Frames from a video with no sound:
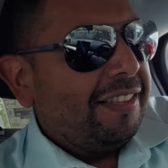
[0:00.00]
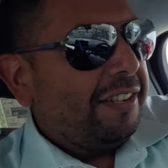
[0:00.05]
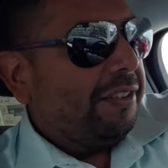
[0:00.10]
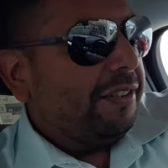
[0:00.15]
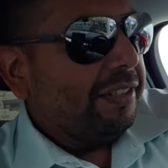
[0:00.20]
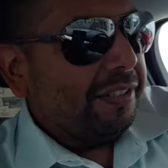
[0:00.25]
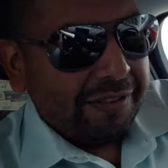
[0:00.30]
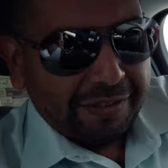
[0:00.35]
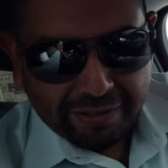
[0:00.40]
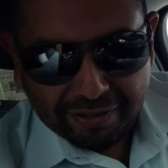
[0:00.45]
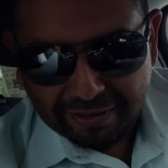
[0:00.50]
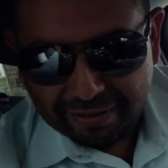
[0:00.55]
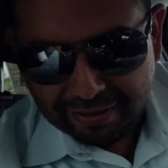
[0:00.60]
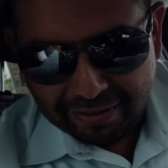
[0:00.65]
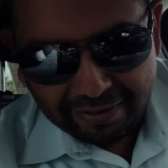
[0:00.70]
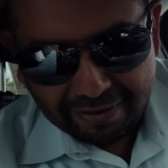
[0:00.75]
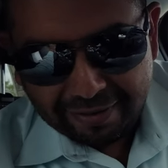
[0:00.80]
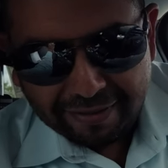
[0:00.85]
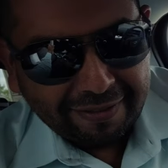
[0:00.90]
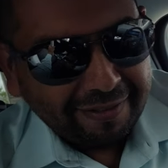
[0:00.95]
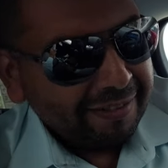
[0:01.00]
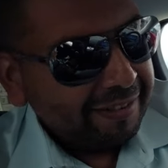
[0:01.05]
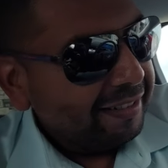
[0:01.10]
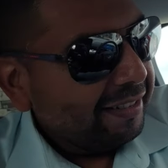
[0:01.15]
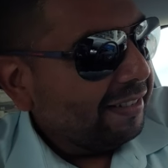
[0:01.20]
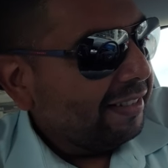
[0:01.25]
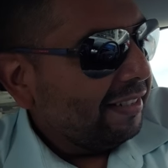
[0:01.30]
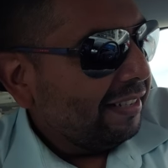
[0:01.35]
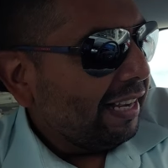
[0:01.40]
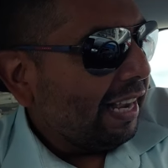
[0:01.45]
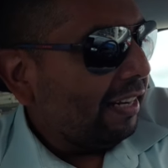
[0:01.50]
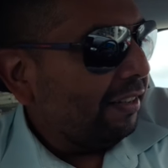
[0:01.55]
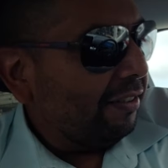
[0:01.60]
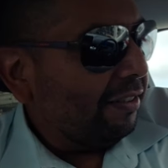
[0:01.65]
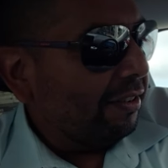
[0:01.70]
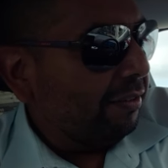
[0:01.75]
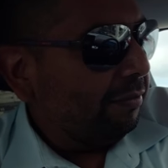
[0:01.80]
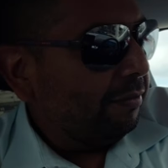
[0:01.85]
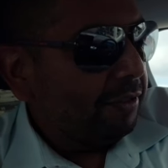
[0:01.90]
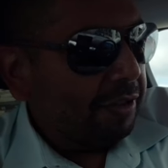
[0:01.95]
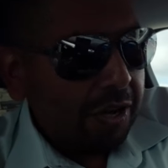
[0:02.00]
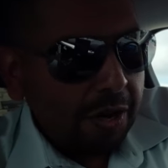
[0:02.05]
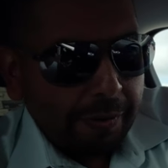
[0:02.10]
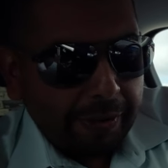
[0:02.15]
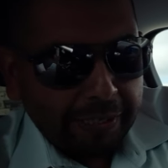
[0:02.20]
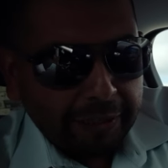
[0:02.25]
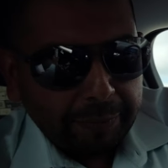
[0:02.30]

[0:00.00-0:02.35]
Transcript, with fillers: There's, I don't know, no